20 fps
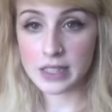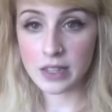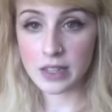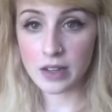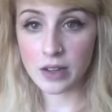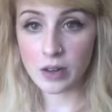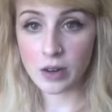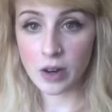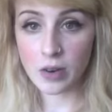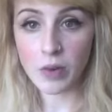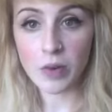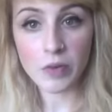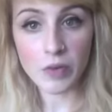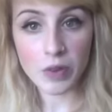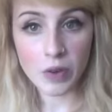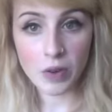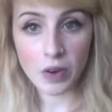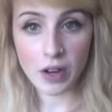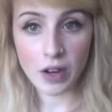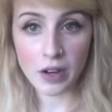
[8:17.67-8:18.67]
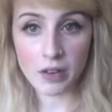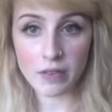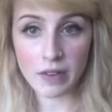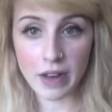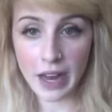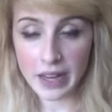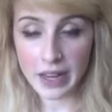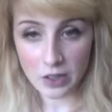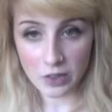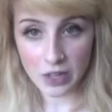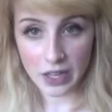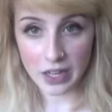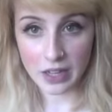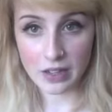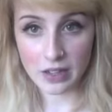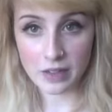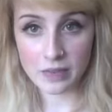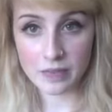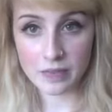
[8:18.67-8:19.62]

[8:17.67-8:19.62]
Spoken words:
a review of Accutane.